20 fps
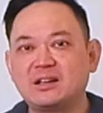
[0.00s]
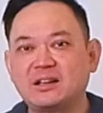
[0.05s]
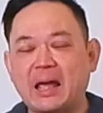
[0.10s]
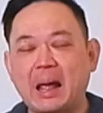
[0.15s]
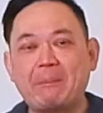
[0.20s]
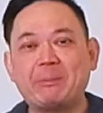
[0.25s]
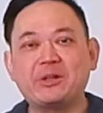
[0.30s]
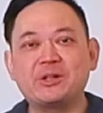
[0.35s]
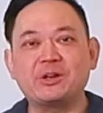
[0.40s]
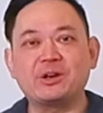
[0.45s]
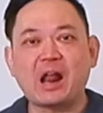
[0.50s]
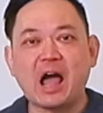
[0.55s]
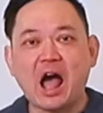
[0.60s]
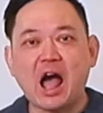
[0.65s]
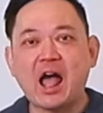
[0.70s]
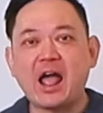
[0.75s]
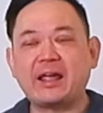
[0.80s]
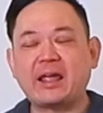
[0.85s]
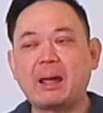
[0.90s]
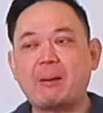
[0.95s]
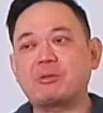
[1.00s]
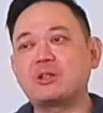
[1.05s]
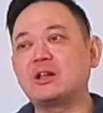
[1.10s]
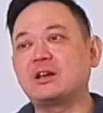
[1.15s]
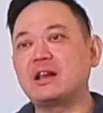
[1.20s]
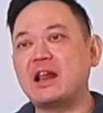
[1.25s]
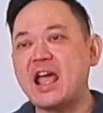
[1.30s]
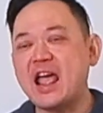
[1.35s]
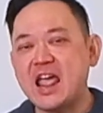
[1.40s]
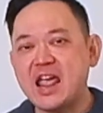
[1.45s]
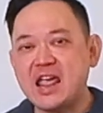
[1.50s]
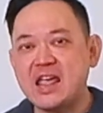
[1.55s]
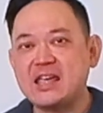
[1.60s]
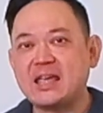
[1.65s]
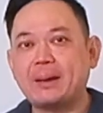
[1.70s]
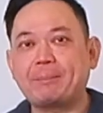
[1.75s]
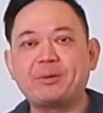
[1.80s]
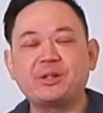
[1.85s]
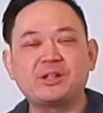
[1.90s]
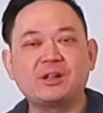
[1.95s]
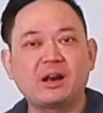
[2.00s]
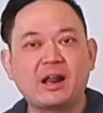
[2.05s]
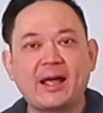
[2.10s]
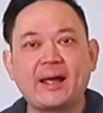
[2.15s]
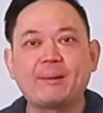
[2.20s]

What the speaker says: Capital I, capital A, capital